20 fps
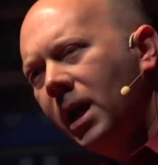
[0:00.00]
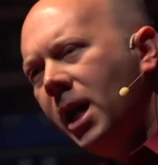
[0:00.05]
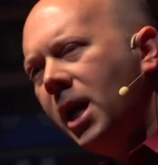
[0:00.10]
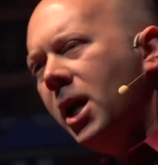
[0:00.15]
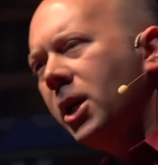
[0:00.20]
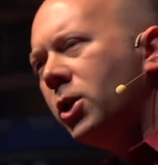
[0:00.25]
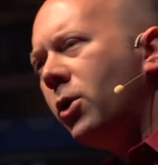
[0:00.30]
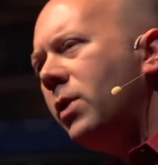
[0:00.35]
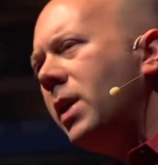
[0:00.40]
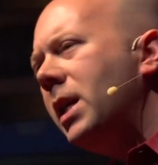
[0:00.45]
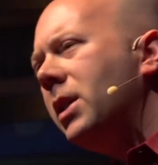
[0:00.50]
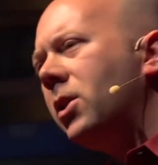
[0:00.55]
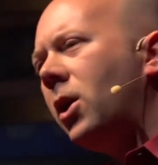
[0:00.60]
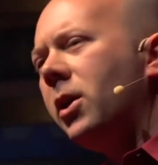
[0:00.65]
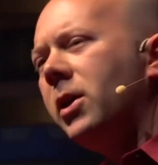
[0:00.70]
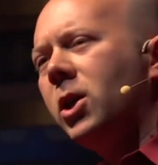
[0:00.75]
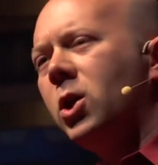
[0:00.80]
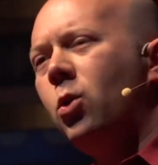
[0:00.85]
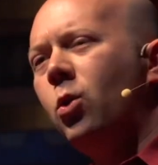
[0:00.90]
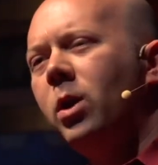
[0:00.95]
So these are
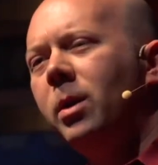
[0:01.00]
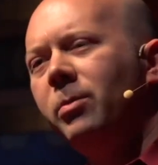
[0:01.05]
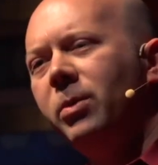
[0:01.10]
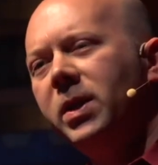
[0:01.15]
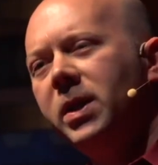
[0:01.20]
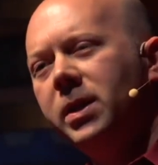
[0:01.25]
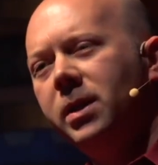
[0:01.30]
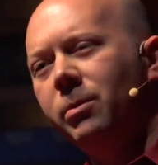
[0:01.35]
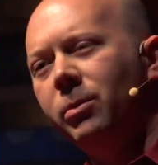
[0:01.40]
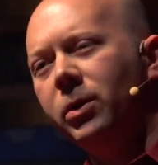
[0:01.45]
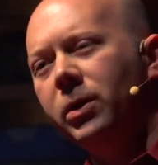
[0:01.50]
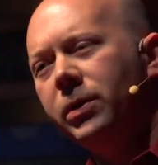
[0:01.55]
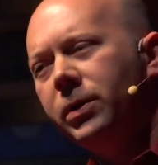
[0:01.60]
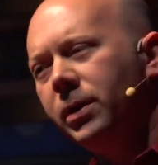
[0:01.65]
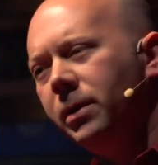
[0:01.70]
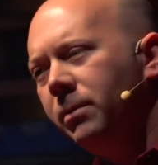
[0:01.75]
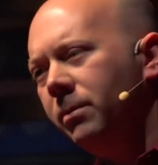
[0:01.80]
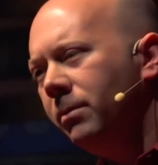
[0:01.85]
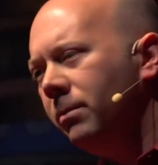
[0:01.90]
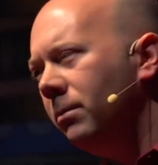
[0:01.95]
the core principles,
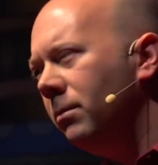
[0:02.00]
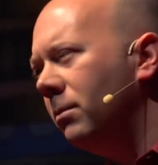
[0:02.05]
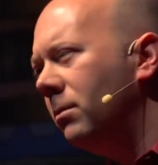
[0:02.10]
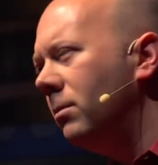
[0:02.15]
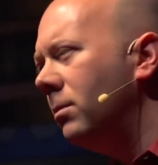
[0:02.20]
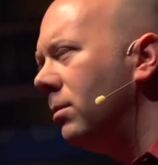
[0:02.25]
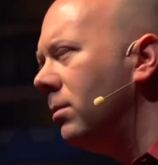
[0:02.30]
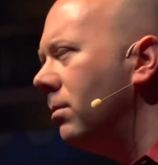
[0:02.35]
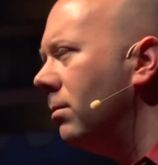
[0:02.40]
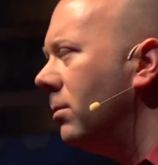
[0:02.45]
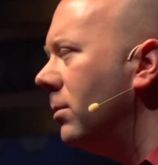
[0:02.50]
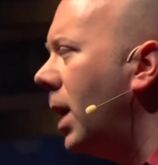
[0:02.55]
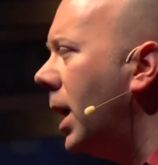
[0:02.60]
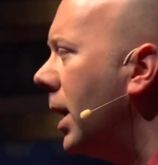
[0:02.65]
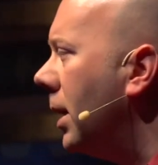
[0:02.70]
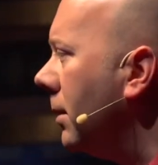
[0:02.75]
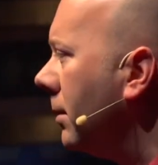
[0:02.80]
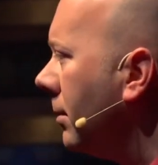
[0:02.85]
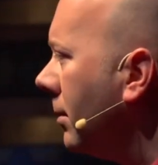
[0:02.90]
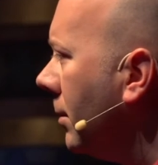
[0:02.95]
right?
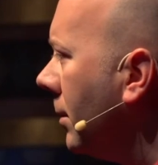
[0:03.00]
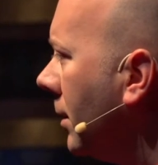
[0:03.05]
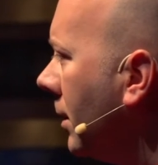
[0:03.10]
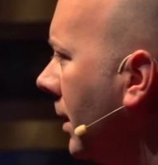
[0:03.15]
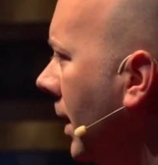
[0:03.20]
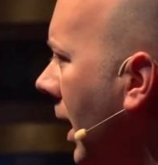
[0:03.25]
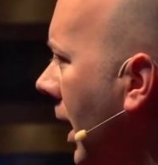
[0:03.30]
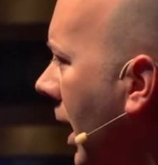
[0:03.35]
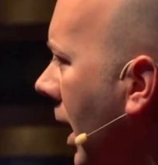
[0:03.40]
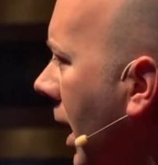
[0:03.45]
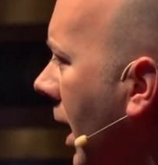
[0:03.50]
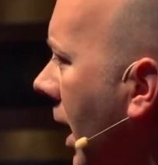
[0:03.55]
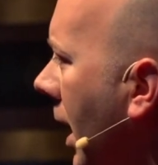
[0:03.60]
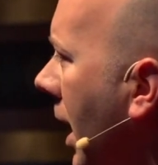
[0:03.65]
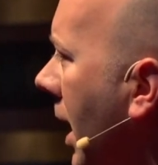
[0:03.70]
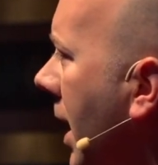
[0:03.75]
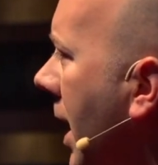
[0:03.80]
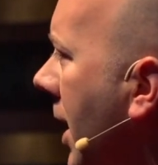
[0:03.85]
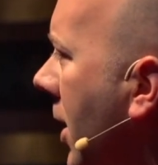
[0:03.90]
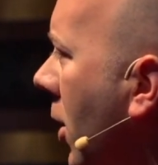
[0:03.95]

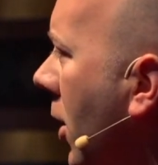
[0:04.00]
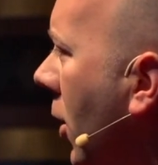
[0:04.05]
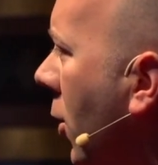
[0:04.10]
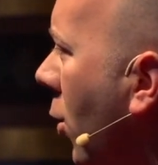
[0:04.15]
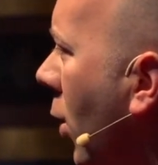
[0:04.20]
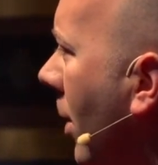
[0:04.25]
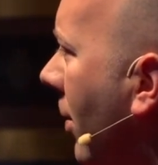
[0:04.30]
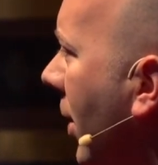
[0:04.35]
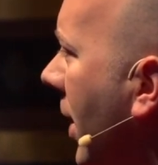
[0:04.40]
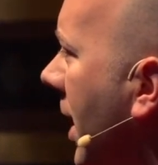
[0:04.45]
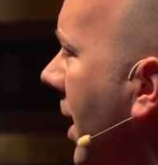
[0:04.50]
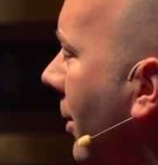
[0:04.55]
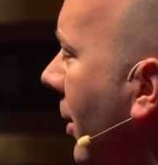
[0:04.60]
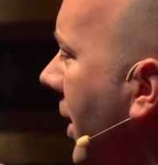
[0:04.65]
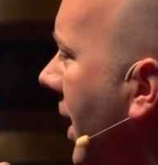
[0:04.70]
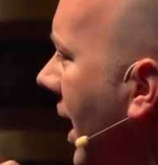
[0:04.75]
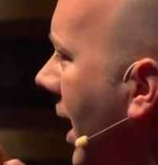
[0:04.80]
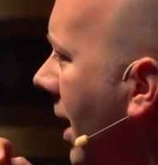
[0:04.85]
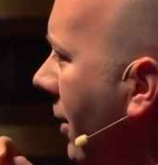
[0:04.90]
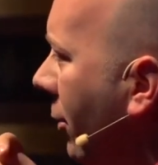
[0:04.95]
These are the core principles,
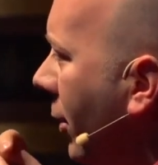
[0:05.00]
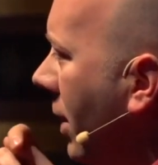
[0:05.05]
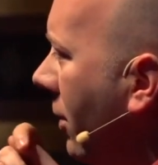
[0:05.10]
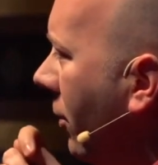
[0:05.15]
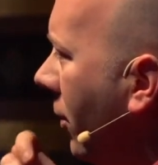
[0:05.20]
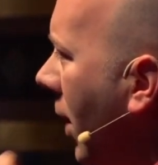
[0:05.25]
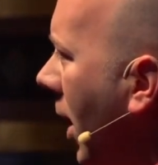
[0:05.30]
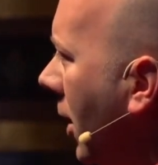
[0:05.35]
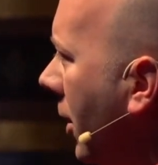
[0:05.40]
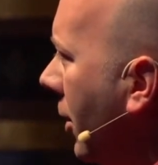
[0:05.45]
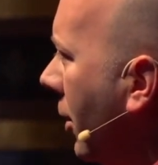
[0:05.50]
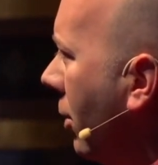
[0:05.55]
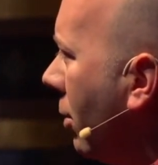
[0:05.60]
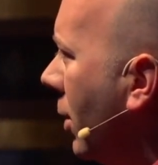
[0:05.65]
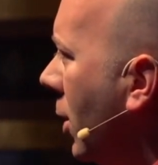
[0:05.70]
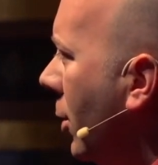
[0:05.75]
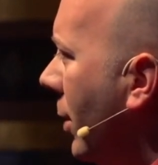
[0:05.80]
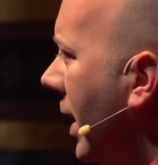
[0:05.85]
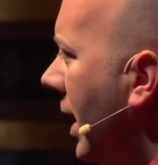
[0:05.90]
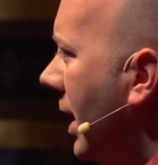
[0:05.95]
and if we follow
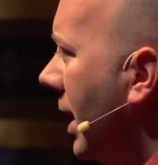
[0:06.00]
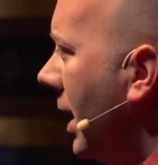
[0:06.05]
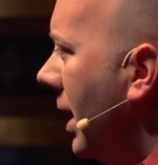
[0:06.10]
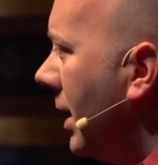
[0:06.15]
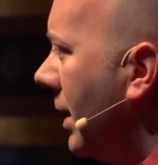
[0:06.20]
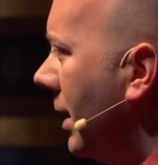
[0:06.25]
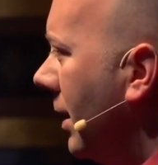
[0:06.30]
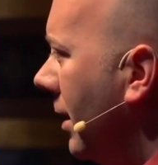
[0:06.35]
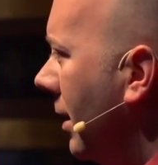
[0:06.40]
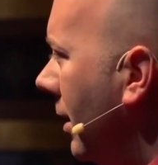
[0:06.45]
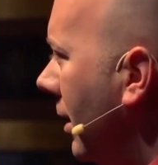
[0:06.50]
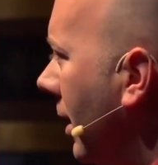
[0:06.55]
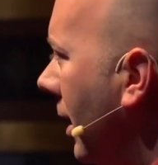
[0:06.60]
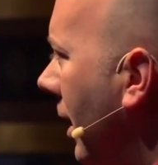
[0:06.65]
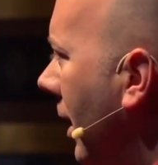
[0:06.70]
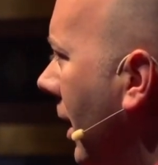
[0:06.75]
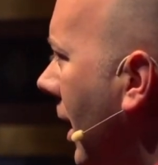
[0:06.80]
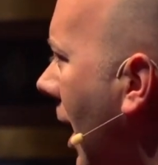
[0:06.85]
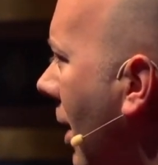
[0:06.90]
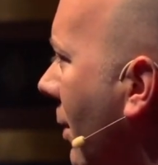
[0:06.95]
through with these,
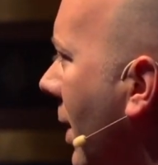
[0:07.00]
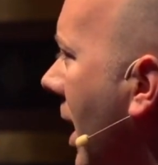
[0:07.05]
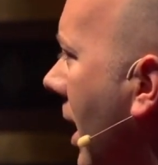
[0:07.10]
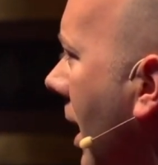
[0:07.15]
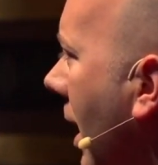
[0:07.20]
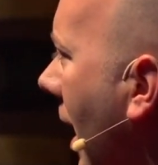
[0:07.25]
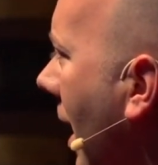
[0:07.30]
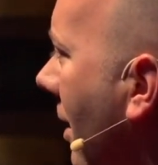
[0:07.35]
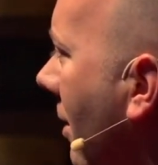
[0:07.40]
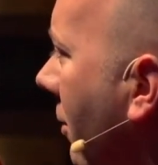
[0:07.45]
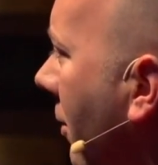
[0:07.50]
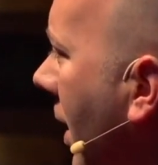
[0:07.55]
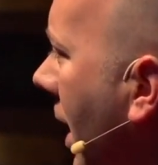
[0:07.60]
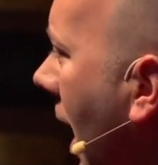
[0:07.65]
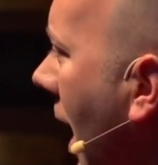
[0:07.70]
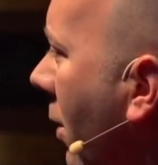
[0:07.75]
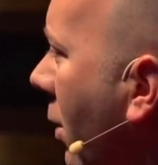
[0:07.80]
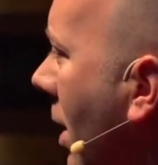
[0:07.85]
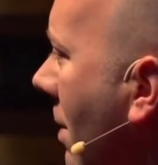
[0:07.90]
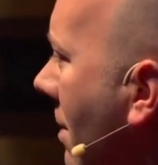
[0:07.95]
and we,
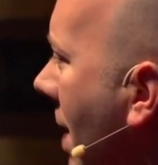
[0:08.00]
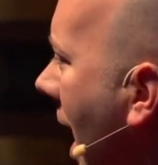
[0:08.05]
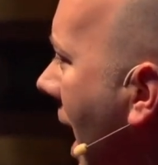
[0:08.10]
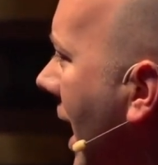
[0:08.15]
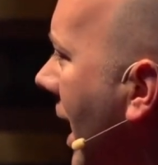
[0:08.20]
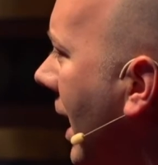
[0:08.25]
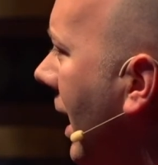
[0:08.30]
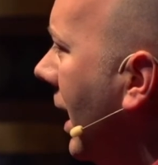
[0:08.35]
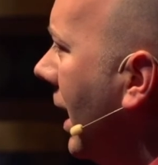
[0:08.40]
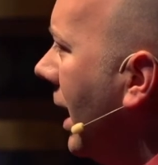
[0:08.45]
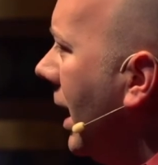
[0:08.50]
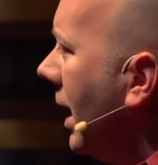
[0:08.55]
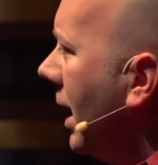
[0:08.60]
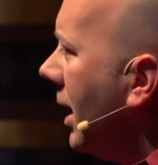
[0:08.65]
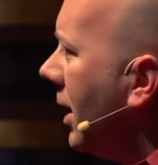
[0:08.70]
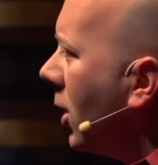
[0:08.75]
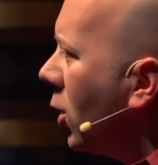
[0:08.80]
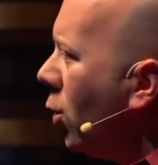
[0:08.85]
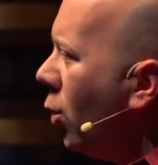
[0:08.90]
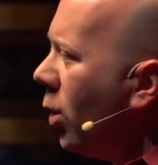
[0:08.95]
and we make
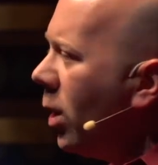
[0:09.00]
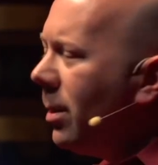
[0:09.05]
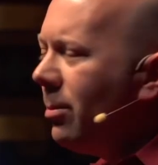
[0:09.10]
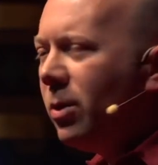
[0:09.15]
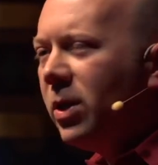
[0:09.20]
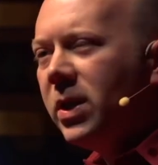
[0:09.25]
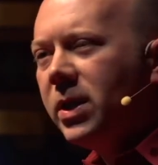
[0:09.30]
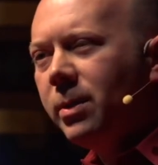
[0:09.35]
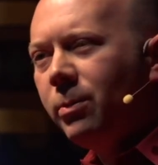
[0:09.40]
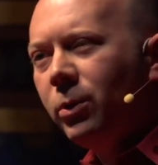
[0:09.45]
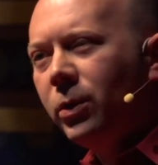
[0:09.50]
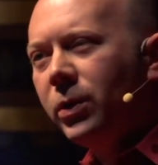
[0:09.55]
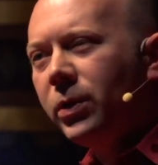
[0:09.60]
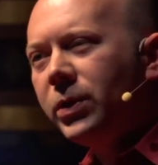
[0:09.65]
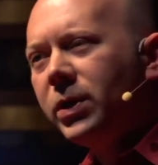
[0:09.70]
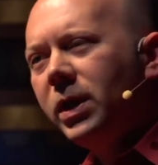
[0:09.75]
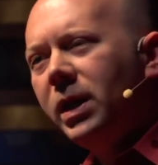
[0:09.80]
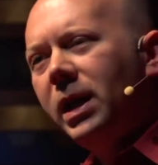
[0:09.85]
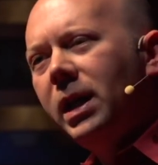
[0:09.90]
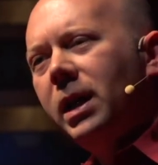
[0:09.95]
the core
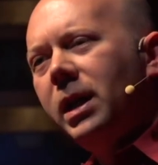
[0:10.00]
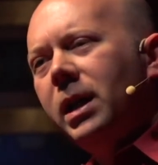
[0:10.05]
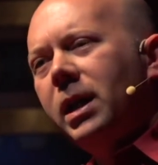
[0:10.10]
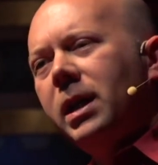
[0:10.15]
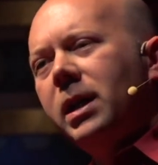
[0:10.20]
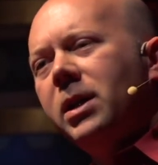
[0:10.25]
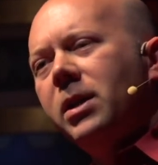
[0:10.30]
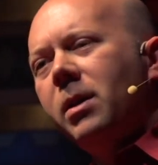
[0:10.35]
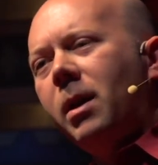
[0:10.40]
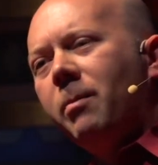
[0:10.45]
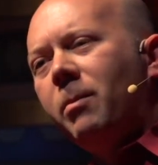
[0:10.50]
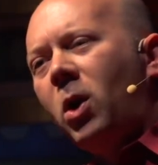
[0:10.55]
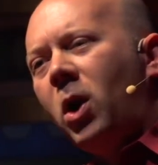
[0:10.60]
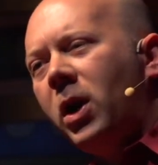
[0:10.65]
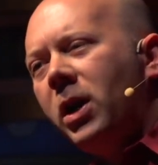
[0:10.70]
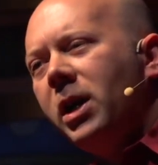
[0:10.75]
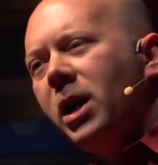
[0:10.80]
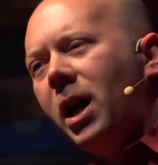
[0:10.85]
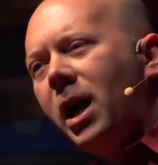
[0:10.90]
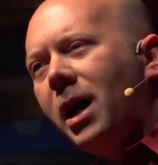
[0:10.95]
principles,
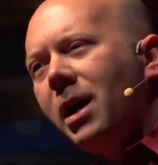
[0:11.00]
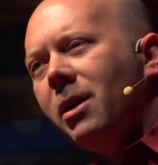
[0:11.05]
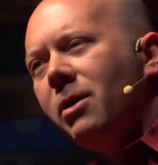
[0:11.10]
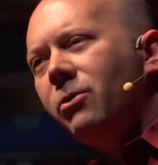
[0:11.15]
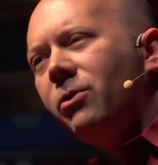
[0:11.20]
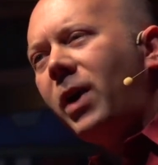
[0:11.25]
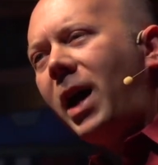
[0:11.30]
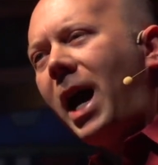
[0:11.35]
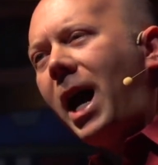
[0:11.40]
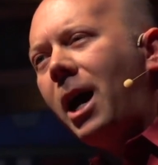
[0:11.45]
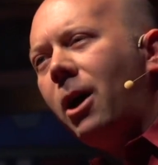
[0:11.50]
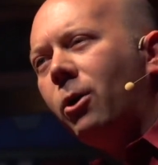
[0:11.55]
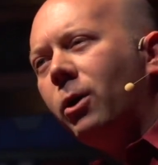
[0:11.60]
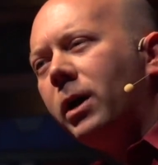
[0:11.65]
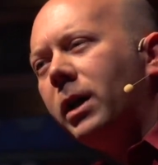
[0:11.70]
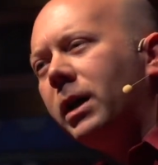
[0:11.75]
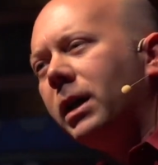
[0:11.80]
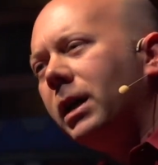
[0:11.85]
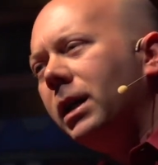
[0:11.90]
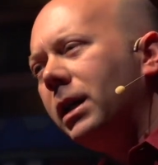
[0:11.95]
part of
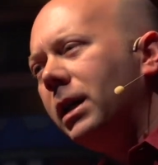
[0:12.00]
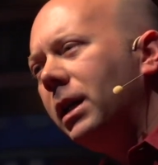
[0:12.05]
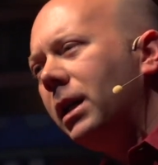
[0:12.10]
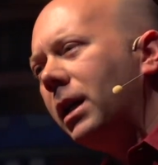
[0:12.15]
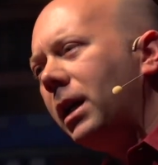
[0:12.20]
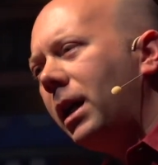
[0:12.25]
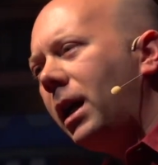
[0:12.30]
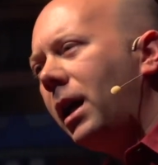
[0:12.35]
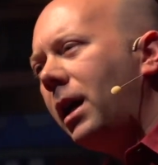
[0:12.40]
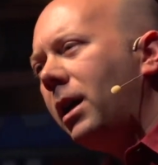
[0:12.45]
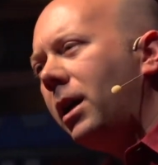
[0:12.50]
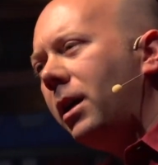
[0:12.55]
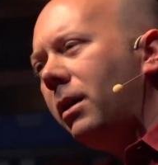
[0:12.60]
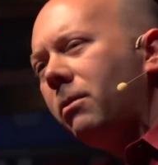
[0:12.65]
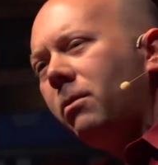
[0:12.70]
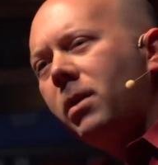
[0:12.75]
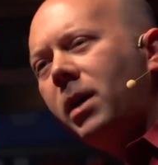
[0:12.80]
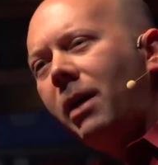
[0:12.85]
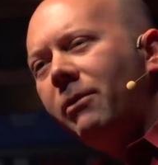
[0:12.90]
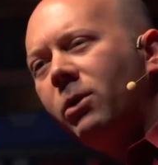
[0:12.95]
our uh,
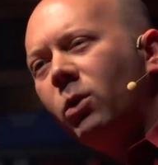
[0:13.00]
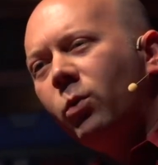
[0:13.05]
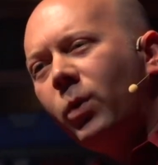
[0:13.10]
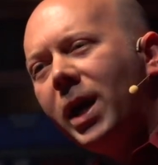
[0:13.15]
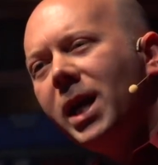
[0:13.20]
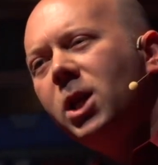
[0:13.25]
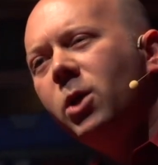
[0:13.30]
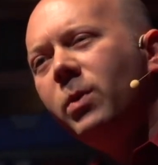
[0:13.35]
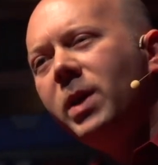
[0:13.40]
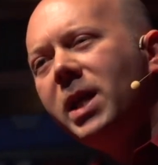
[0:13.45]
of the way that we